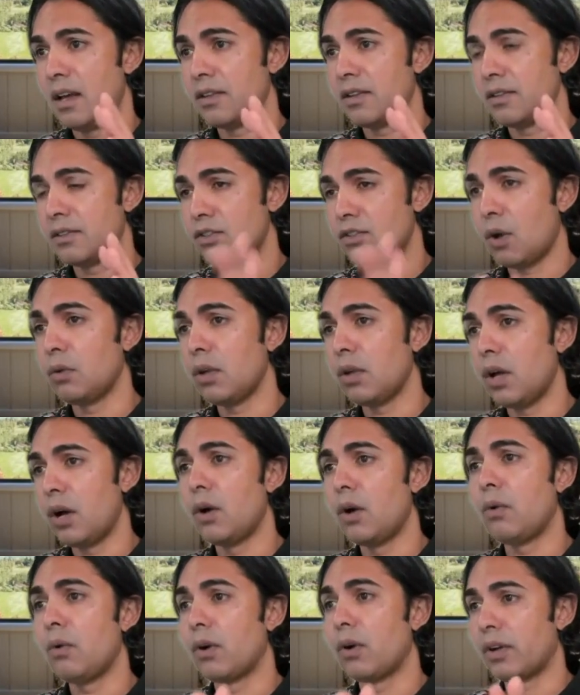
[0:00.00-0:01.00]

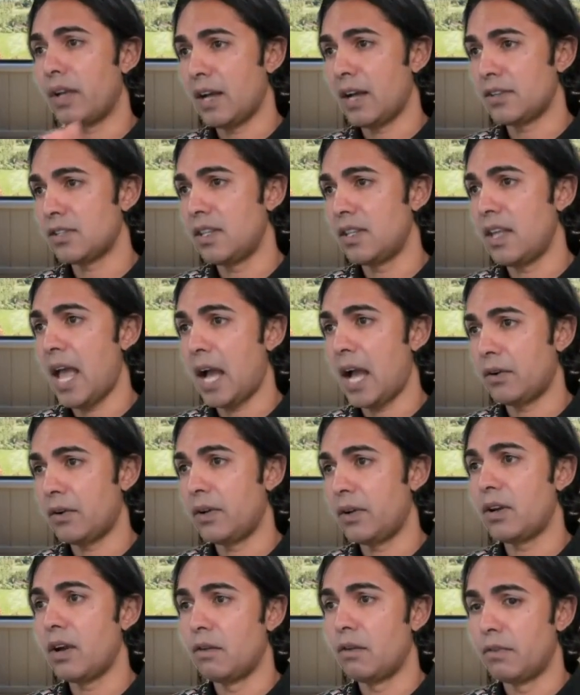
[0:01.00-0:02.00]
solo or accounts in the
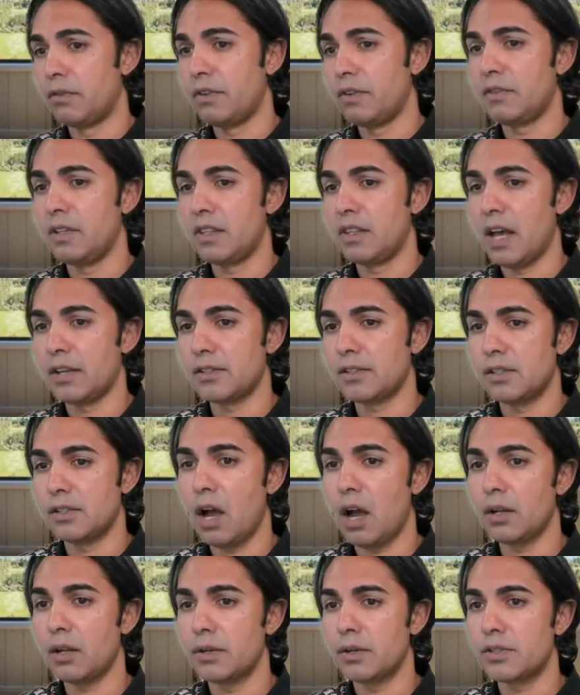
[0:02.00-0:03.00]
aggregate over
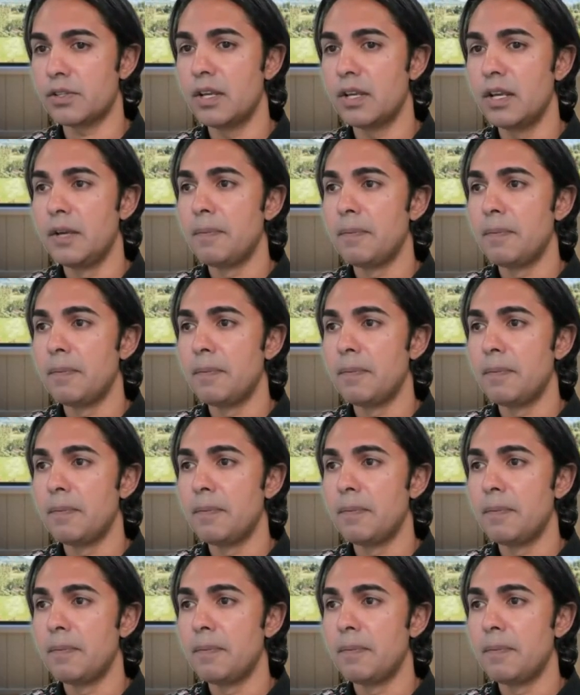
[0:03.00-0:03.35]
$50,000.